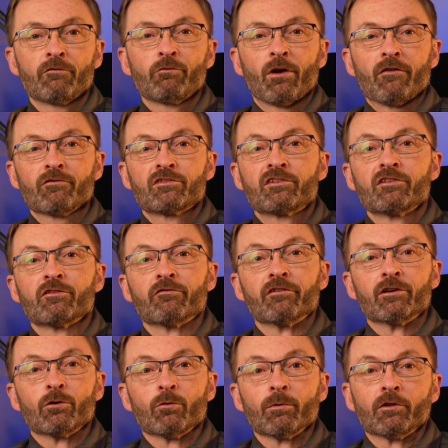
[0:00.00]
If you haven't seen the
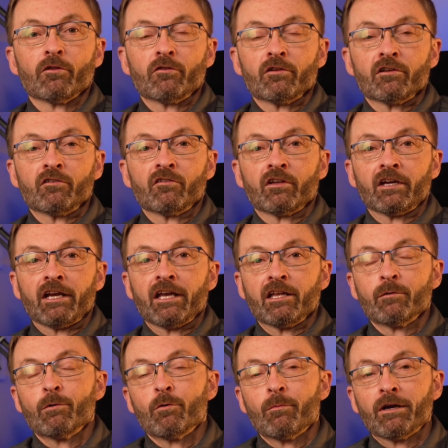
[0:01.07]
video about the things that I
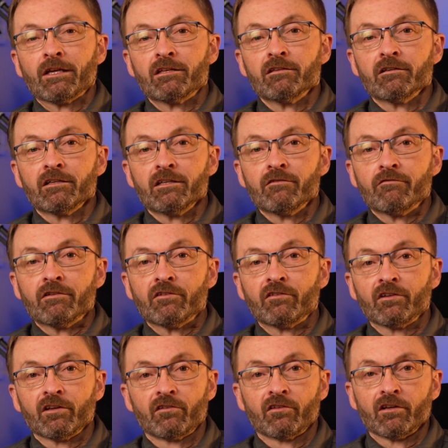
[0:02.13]
hate about my Kia
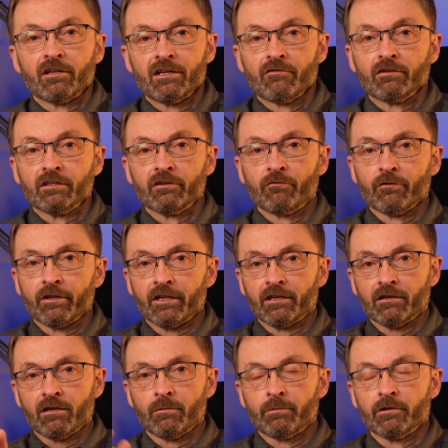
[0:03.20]
EV6, then I'll have a link for
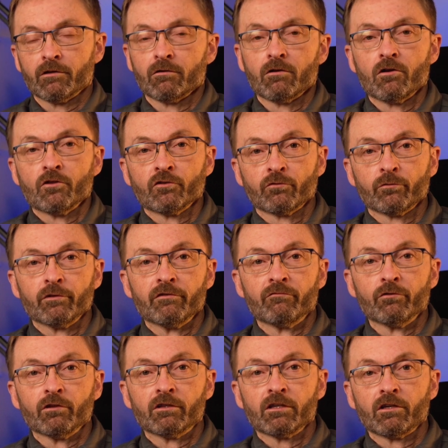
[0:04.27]
that up here on the screen
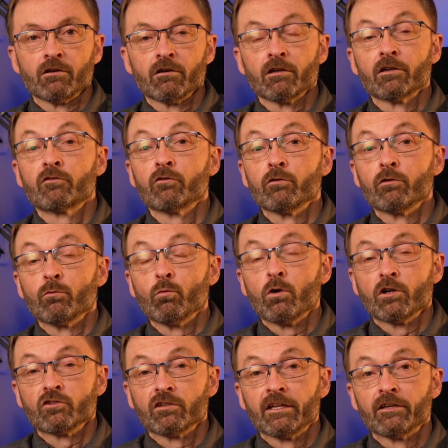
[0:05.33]
for you to click on so you can
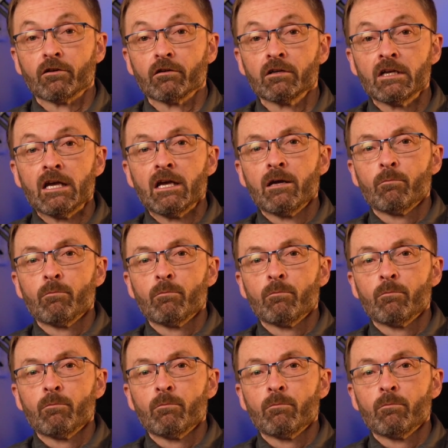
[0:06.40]
watch later.